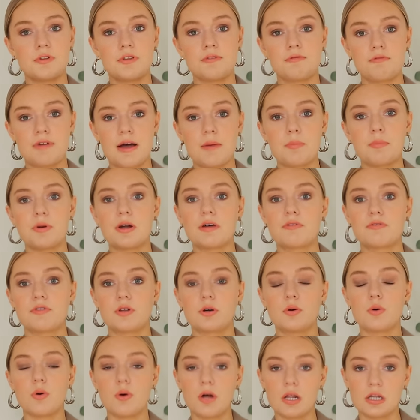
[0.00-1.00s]
for the fabric,
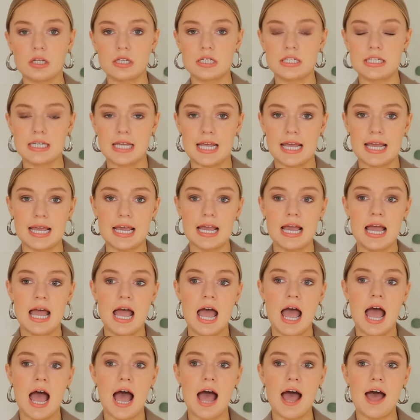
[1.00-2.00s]
the quality.
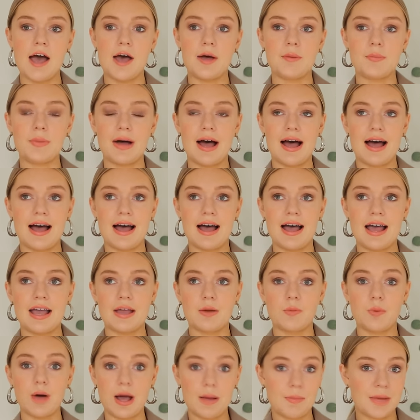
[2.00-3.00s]

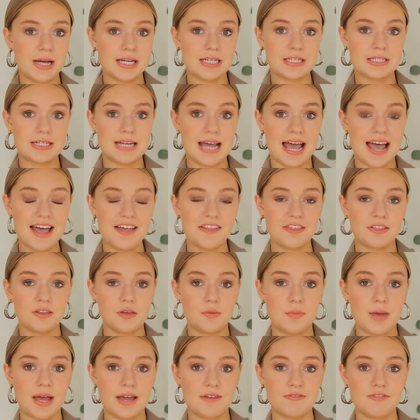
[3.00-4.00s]
I wear mine to death.
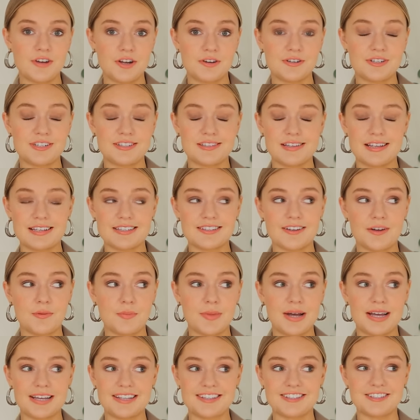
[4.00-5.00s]
You may have noticed this
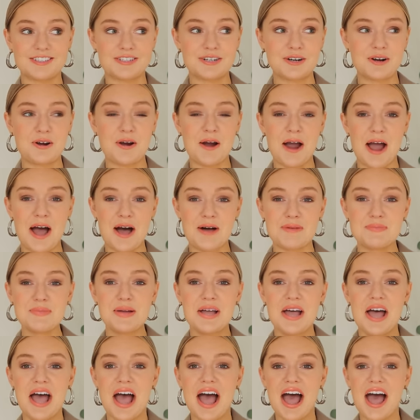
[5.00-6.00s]
on my
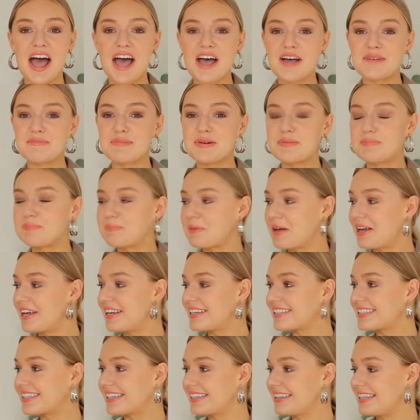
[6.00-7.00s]
Instagram,
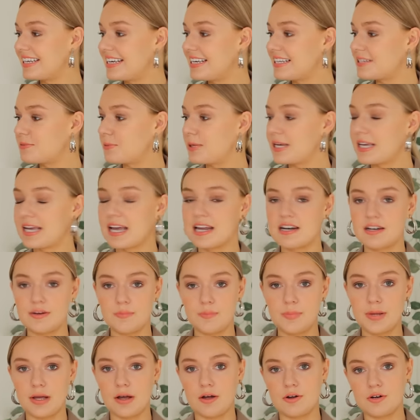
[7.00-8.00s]
but these Weekend
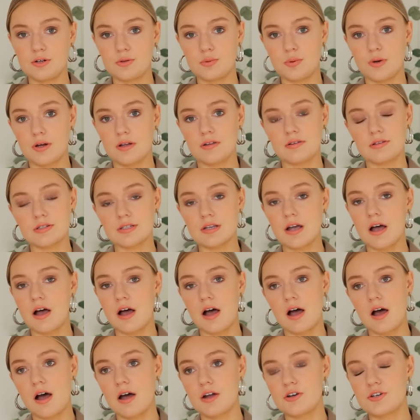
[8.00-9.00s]
and Beyond ones
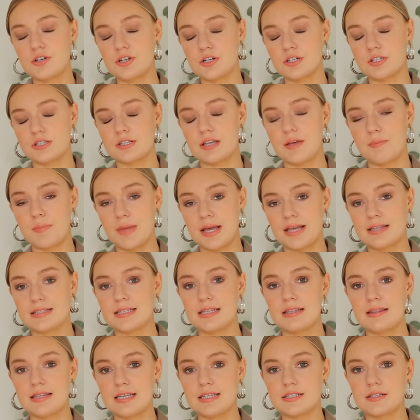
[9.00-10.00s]
are just
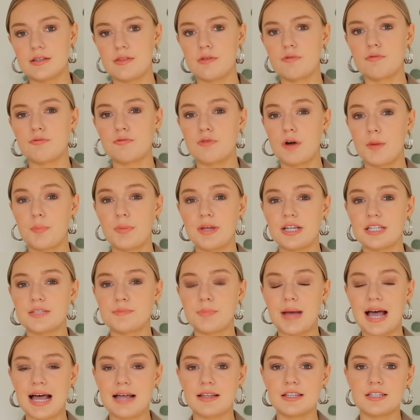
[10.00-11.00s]
amazing. These are the Roberts
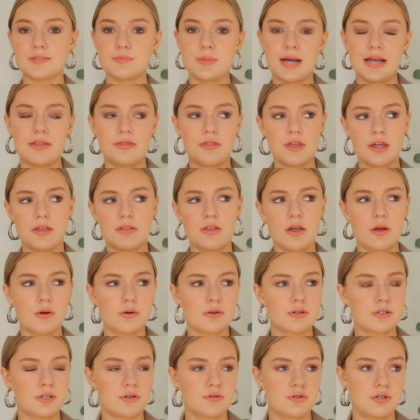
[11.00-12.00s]
pants, but I think they
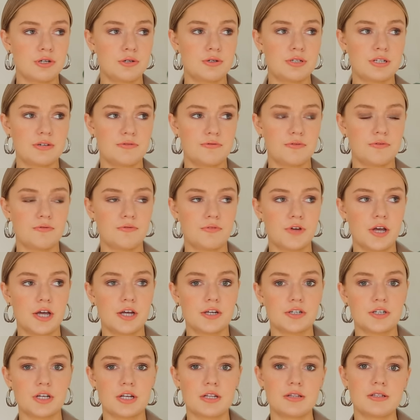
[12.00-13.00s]
also do different
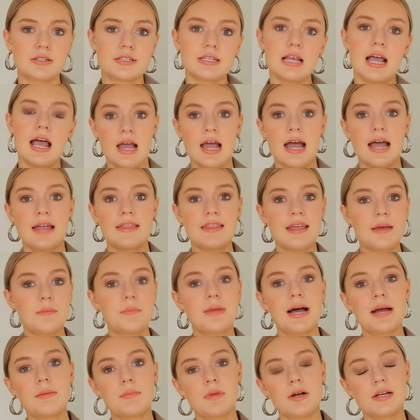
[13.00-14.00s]
versions. And
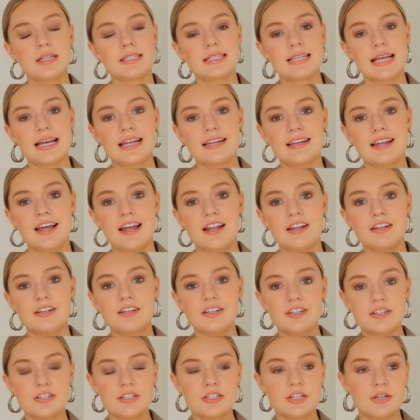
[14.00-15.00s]
then my Marsala
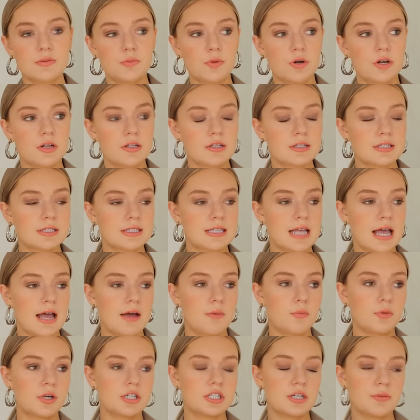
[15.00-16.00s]
London ones,
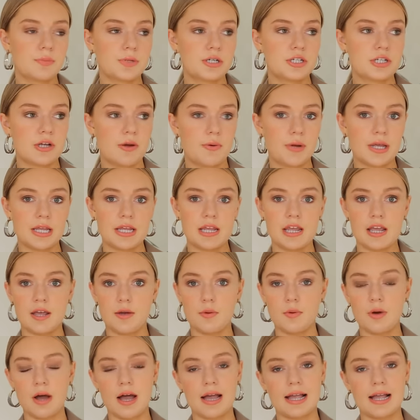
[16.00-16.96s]
which I'll be showing you,